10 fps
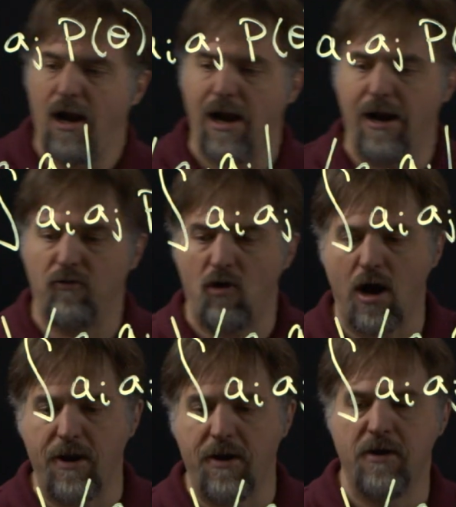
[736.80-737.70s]

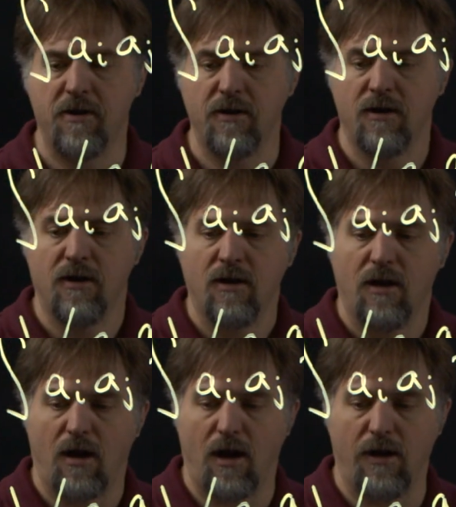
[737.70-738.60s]
A1,
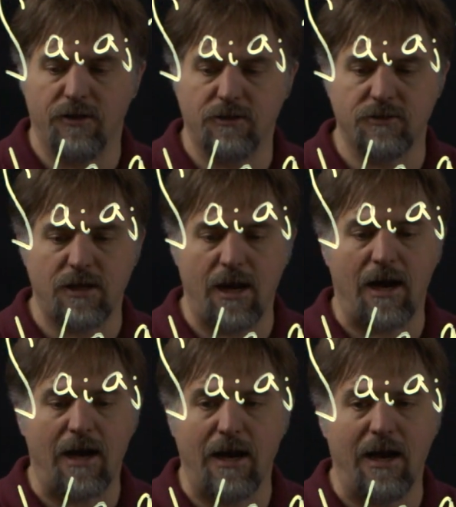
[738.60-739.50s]
this is
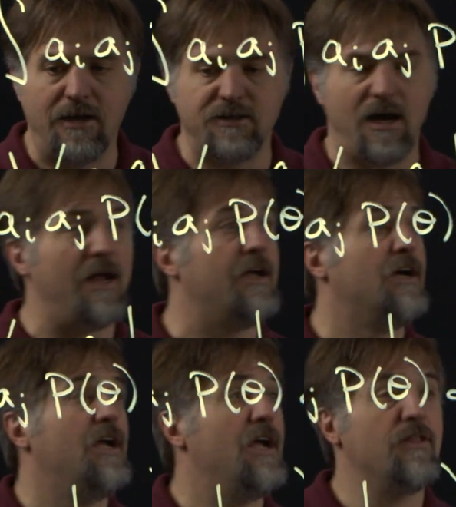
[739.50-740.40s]
AI AJ
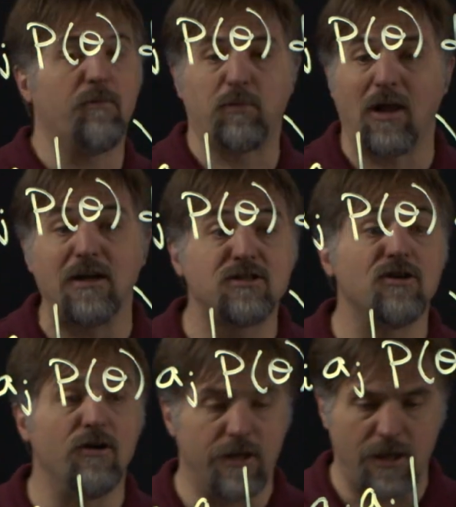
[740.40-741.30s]
in the plus
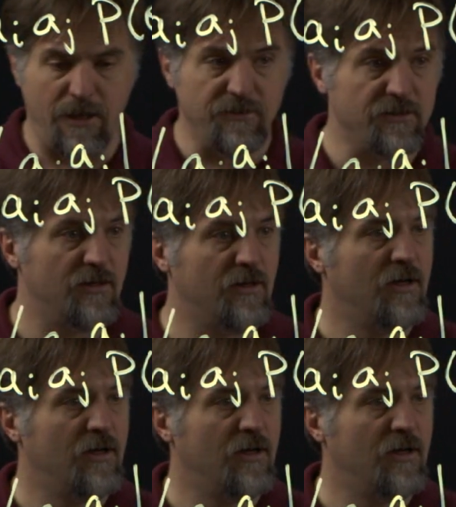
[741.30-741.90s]
30 case.